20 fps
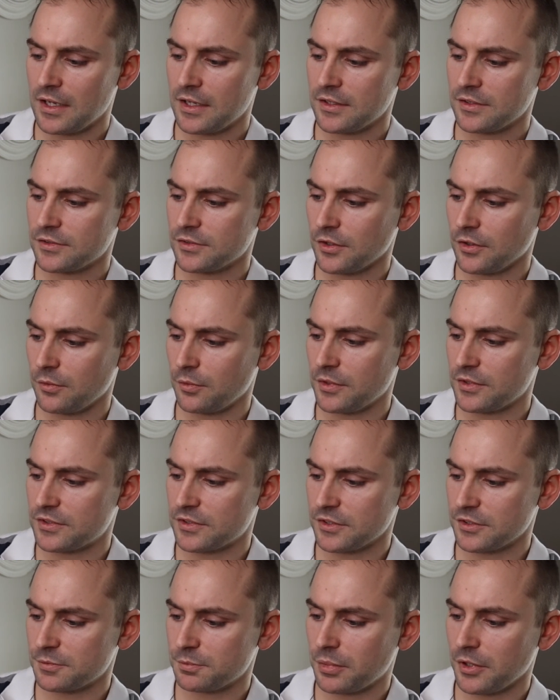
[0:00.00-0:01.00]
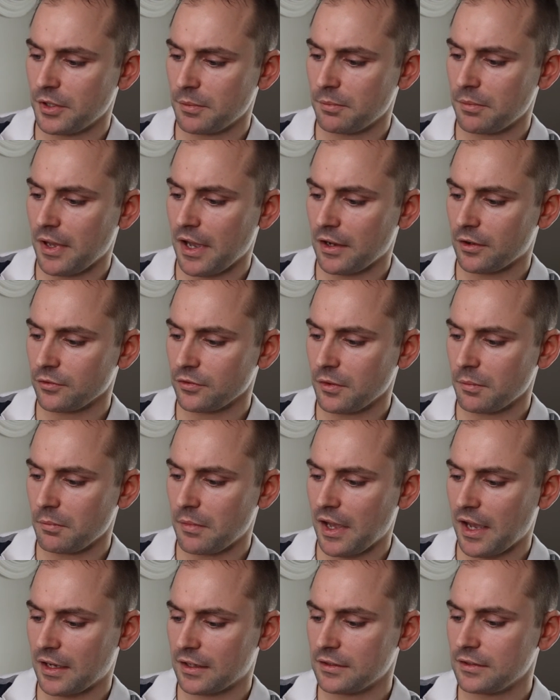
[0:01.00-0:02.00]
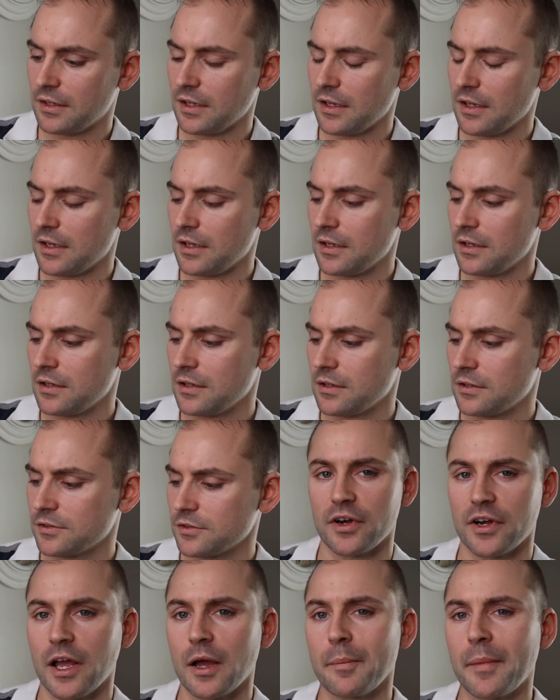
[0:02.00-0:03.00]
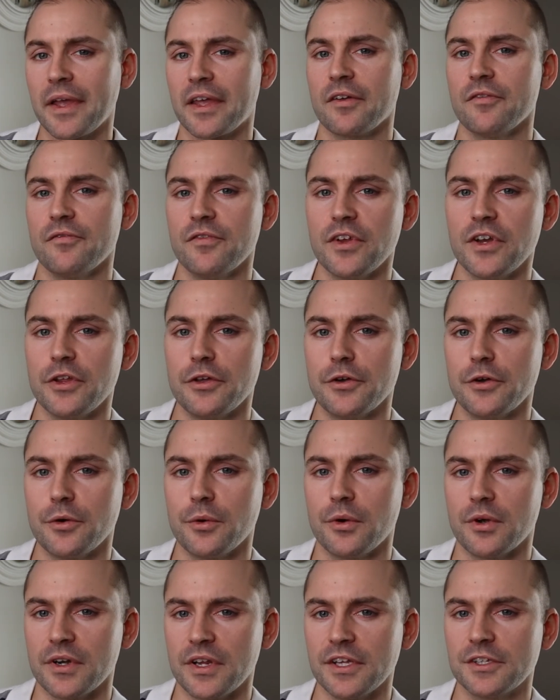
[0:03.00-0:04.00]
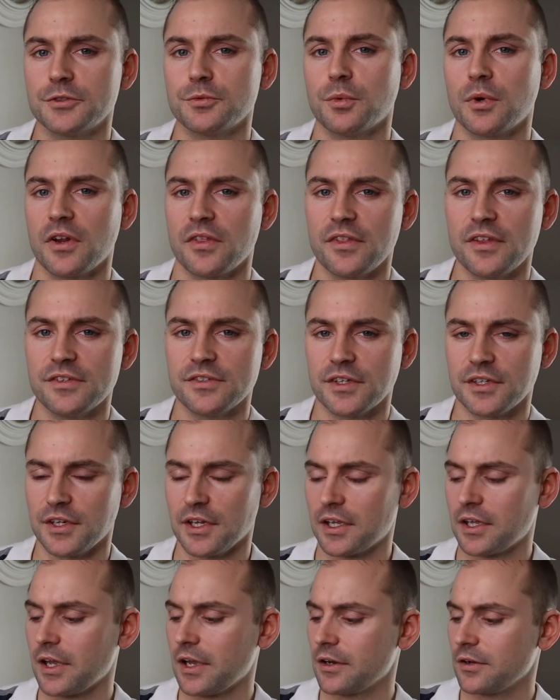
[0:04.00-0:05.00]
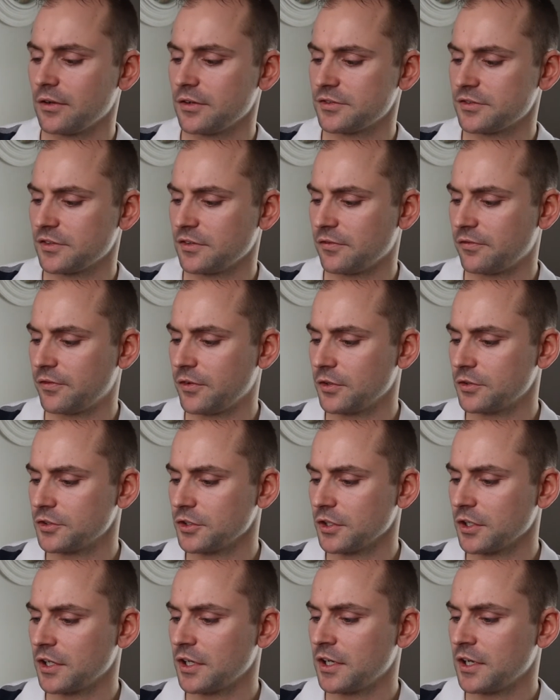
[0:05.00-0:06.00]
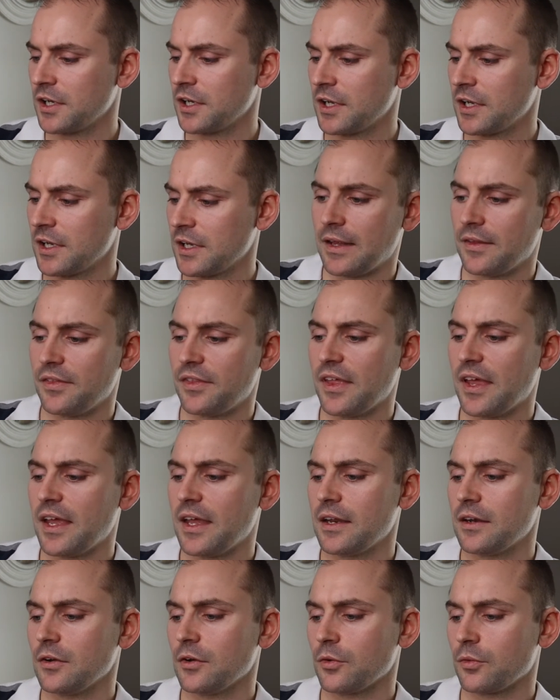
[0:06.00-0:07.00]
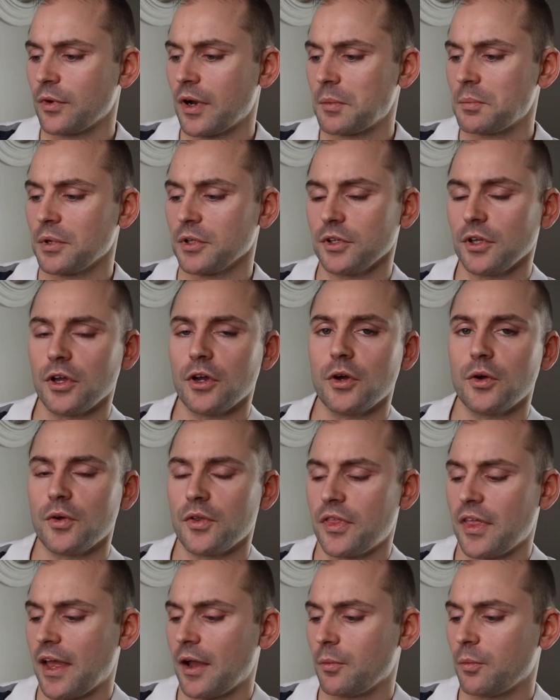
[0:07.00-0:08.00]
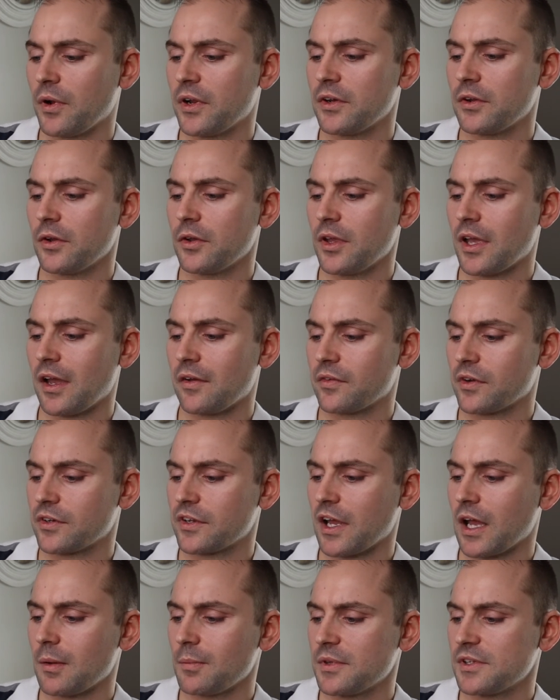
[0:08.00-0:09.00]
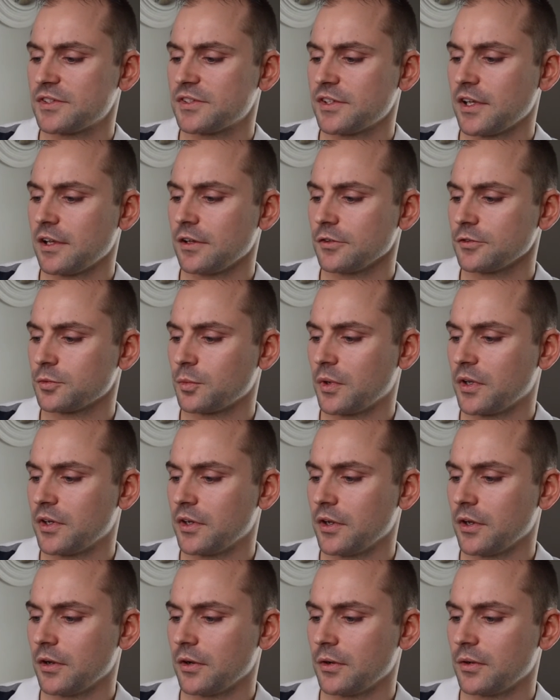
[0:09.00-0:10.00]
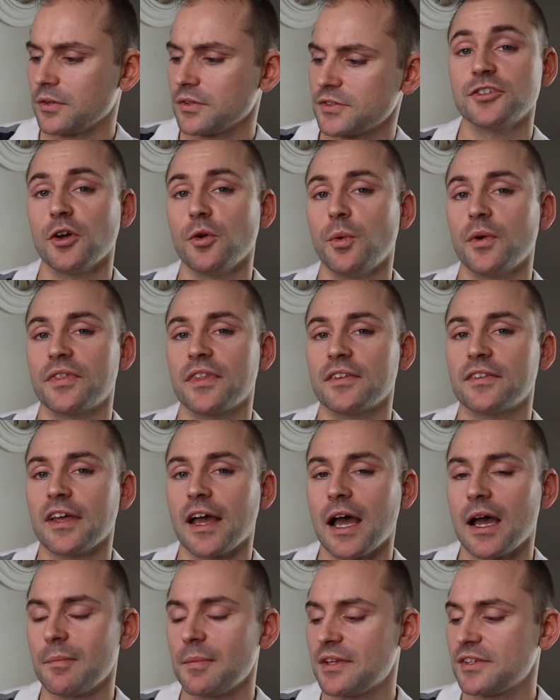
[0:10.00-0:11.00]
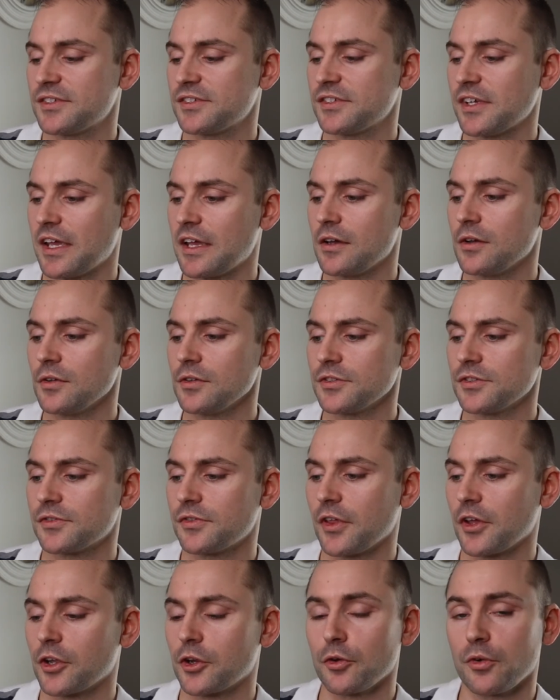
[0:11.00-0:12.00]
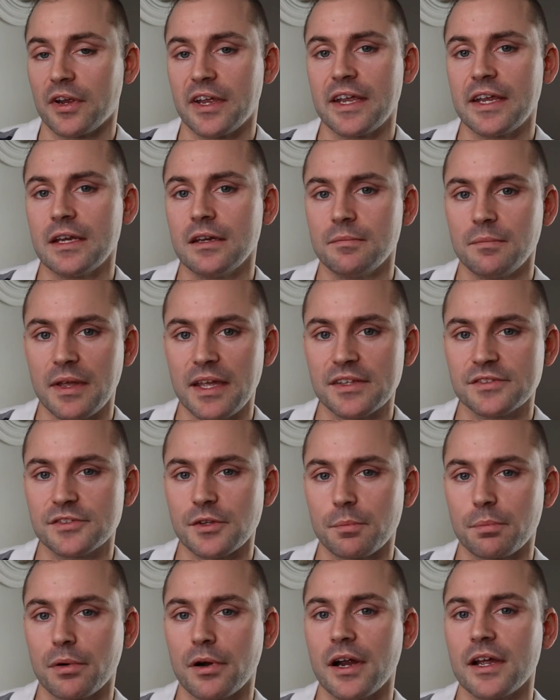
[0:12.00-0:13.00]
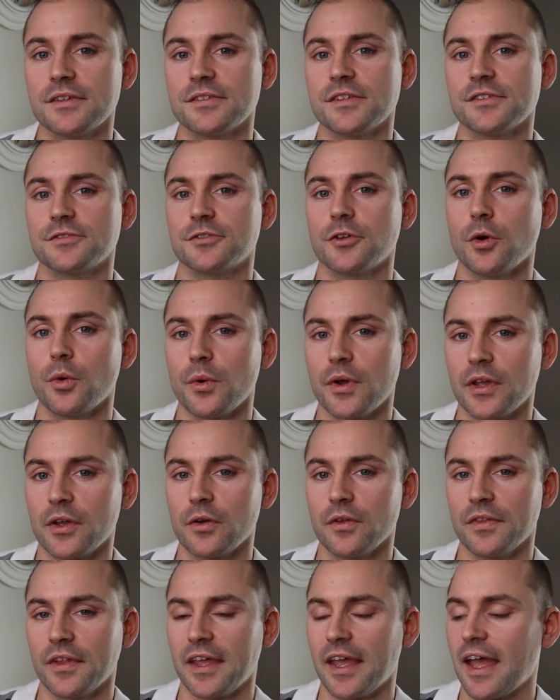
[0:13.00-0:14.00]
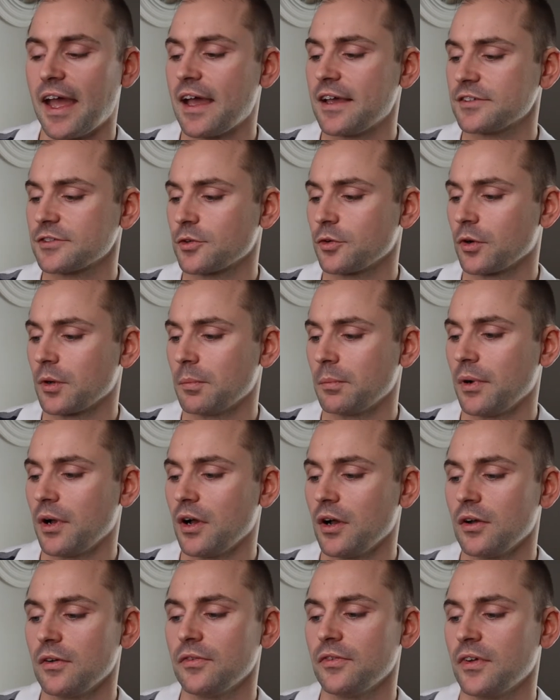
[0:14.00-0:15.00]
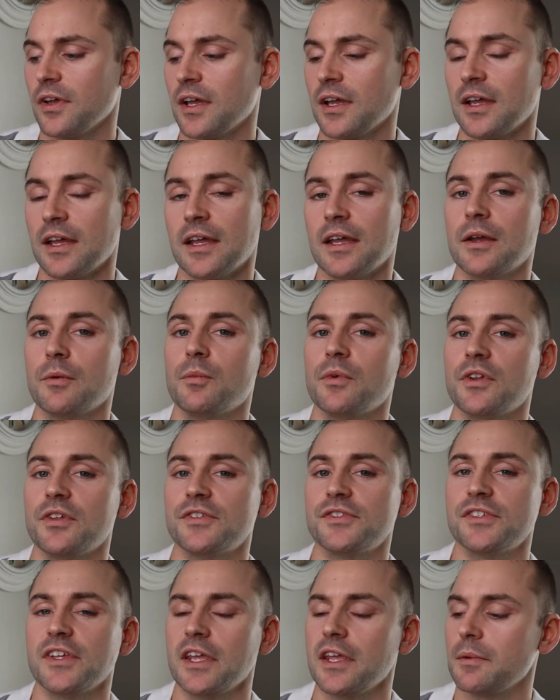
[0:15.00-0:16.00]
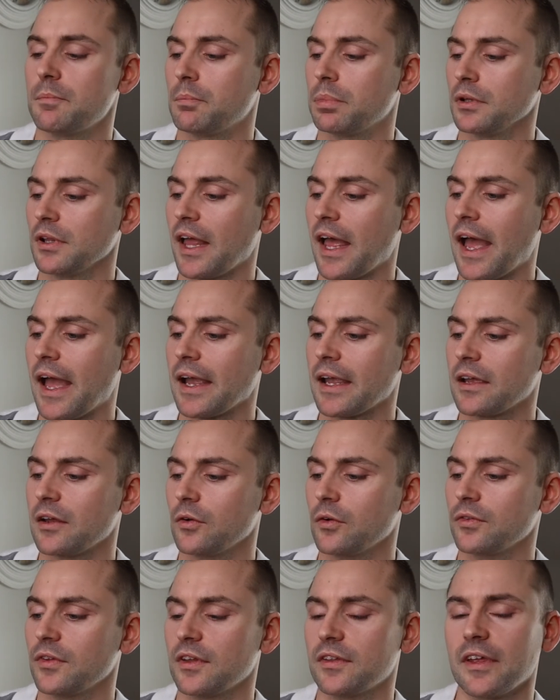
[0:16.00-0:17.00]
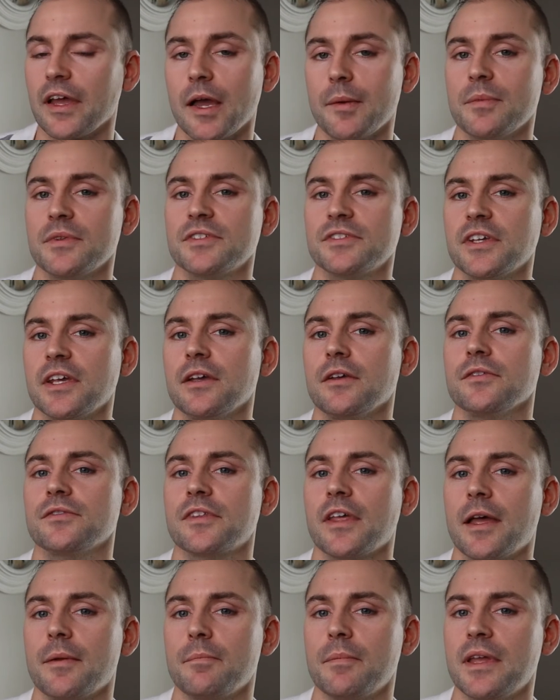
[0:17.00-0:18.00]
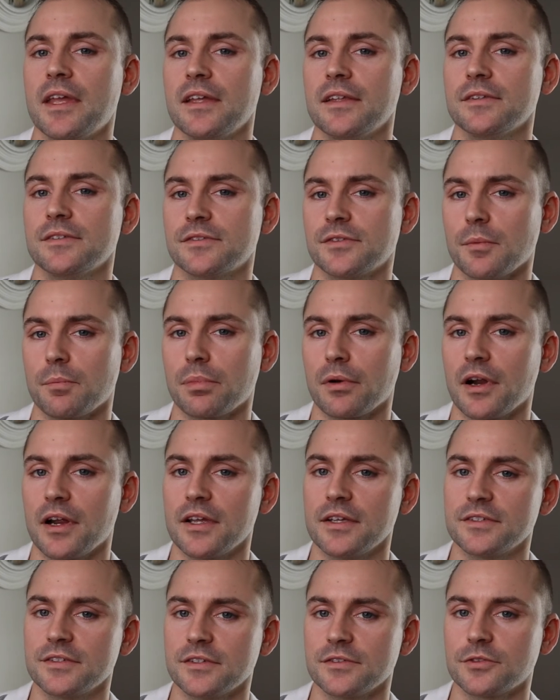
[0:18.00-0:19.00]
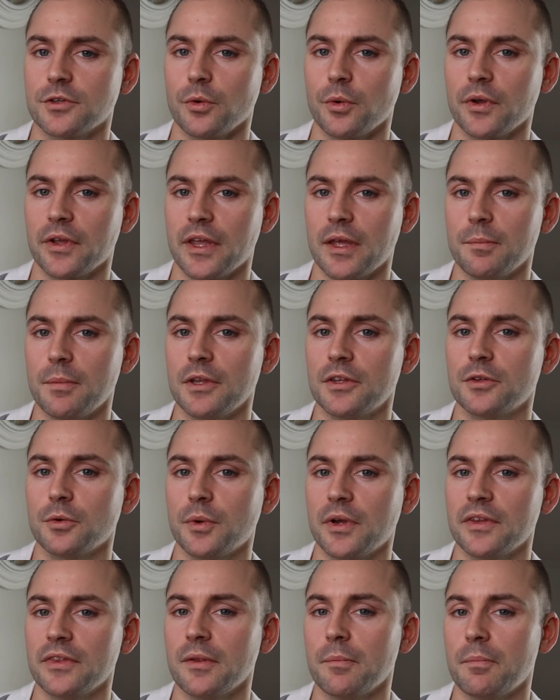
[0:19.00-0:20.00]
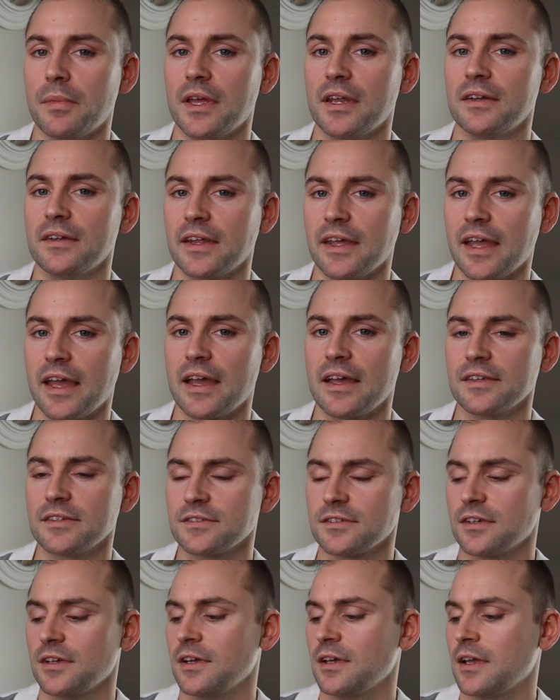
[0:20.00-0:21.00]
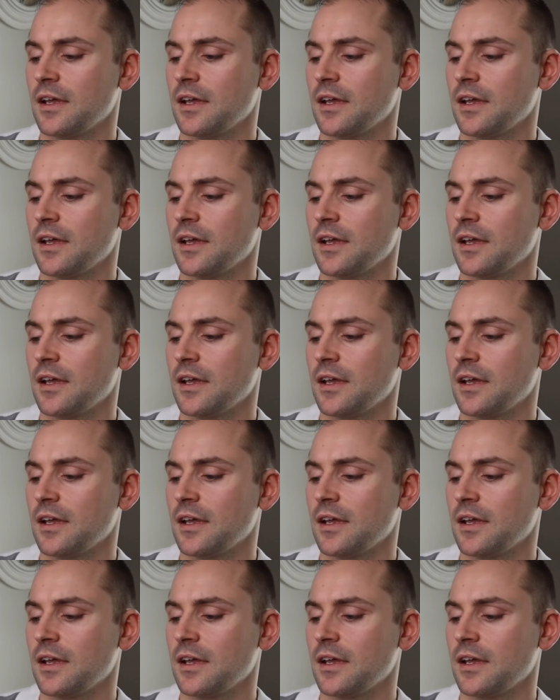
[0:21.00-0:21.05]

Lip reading: So let's just put it back on the MACD. And I'll make a video on each one of these indicators in the future. And then right below that window, you have your time and sales window. So with the time and sales, the green means the price is going on the ask or above. When you see black on the time and sales, that means the price is going in between the bid and the ask.